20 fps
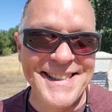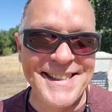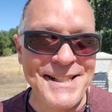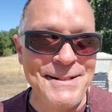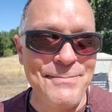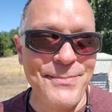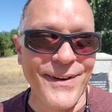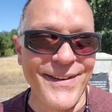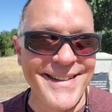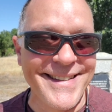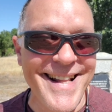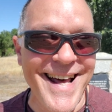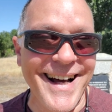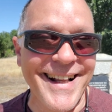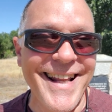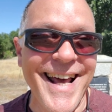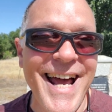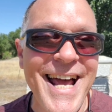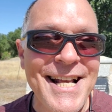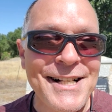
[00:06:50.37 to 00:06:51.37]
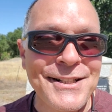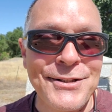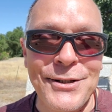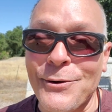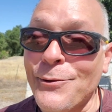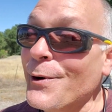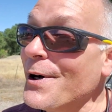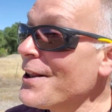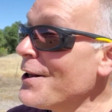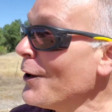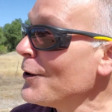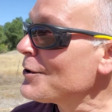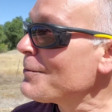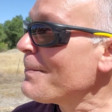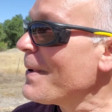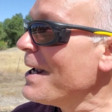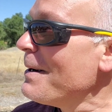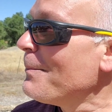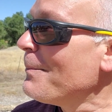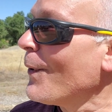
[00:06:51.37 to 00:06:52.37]
simple as that. So when those
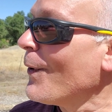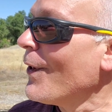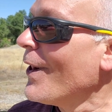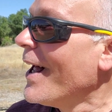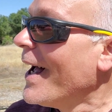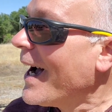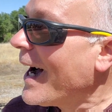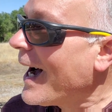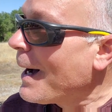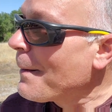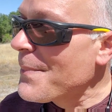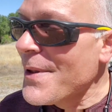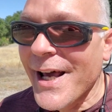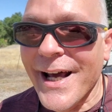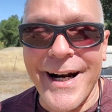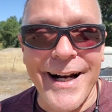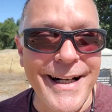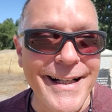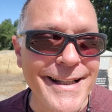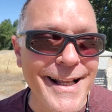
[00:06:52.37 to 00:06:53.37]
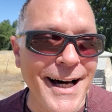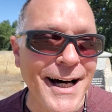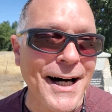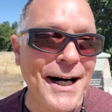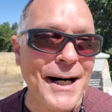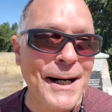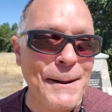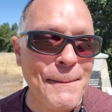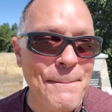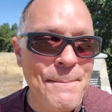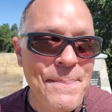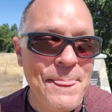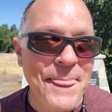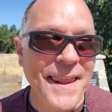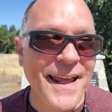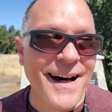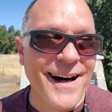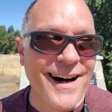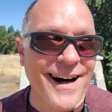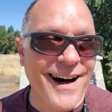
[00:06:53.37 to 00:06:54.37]
people up there in uh,
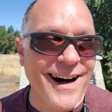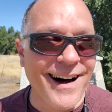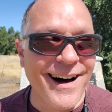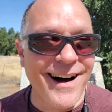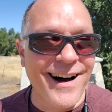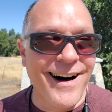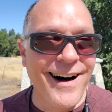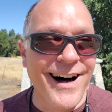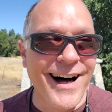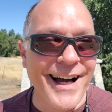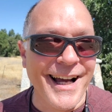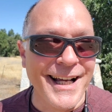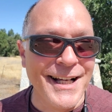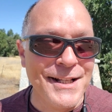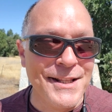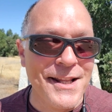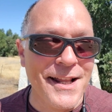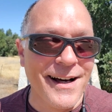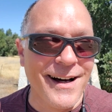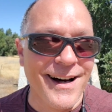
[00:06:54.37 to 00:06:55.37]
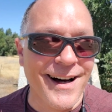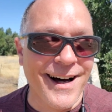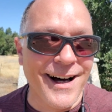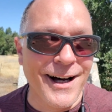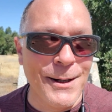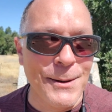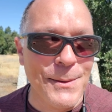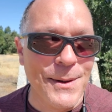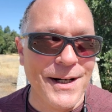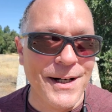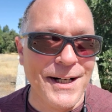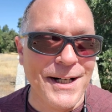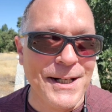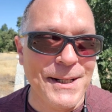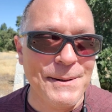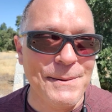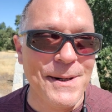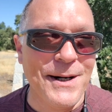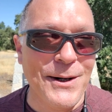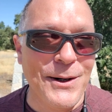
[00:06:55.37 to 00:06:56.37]
uh, uh, in uh,
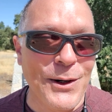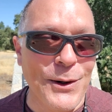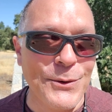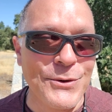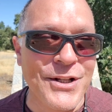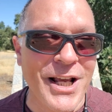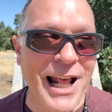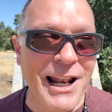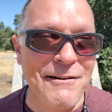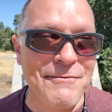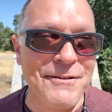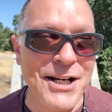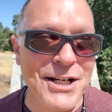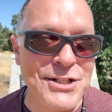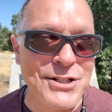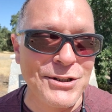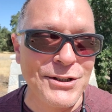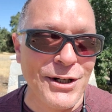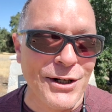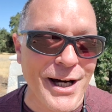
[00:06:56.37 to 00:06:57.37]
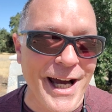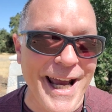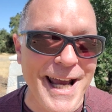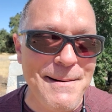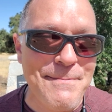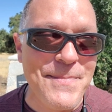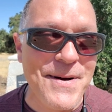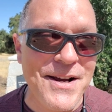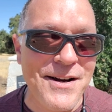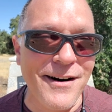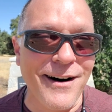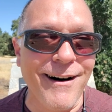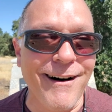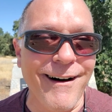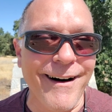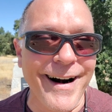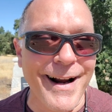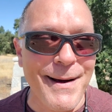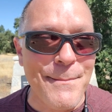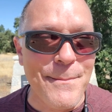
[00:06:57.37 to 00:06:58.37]
uh on television on
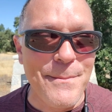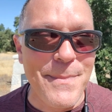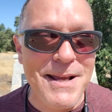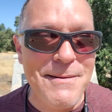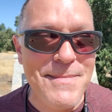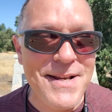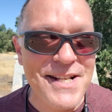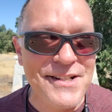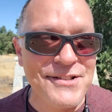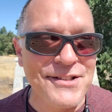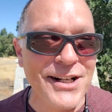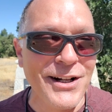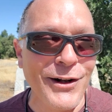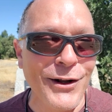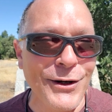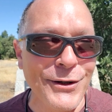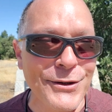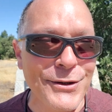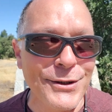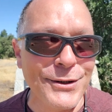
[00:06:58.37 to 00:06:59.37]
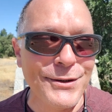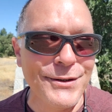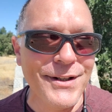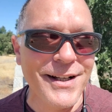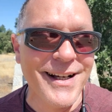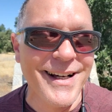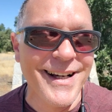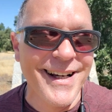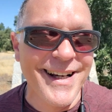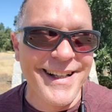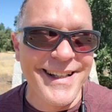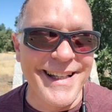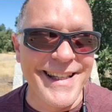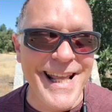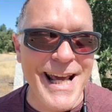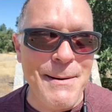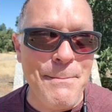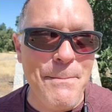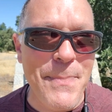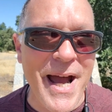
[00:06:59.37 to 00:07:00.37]
NPR and BBC London that
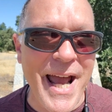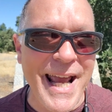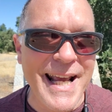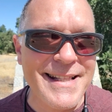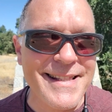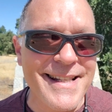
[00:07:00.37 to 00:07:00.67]
they paint